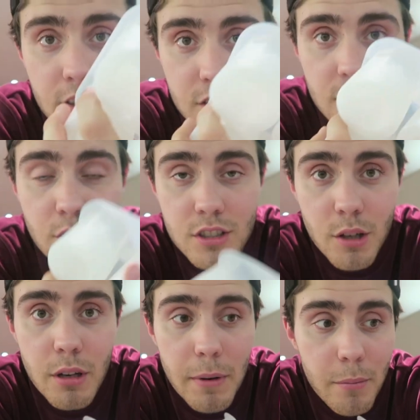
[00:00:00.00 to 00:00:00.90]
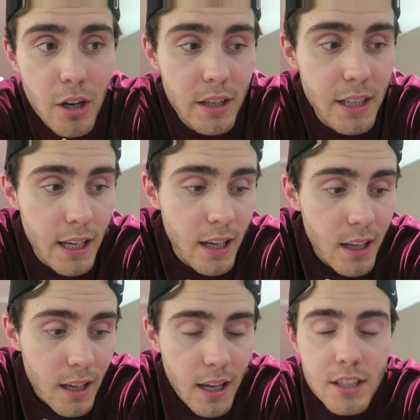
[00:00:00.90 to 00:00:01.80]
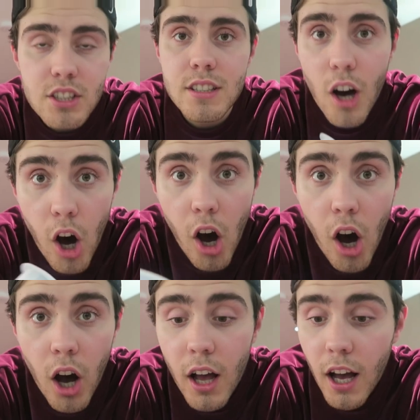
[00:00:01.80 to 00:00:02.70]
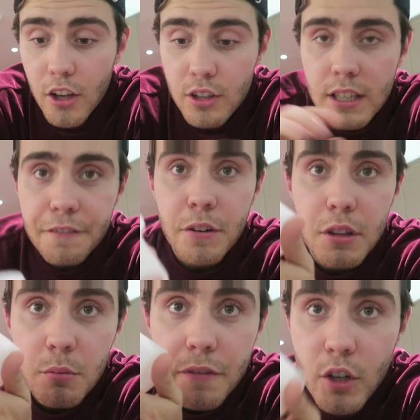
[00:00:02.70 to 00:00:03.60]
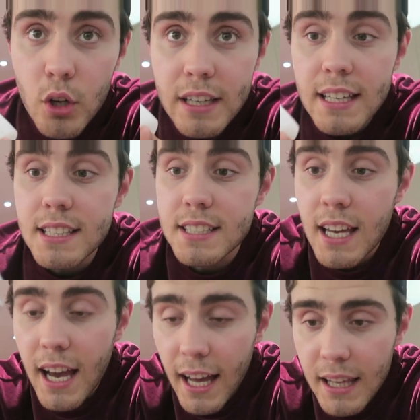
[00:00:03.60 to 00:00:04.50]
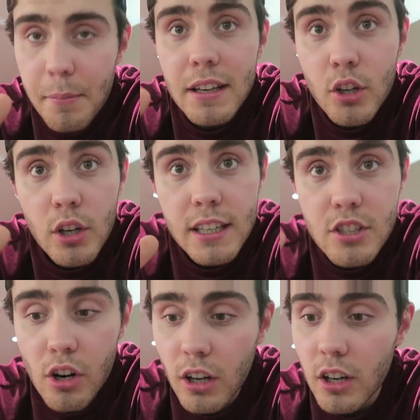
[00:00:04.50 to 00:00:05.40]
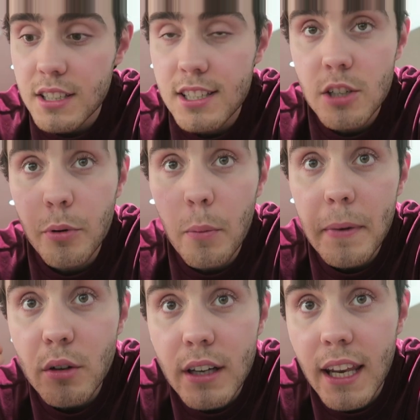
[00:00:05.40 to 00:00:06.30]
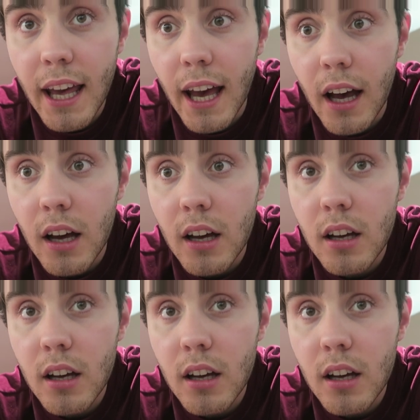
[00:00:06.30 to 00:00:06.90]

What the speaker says: I just told Zoe about my idea, and she said, oh, are you gonna fill them with cookies and then make cookie shot glasses and you pour milk in it?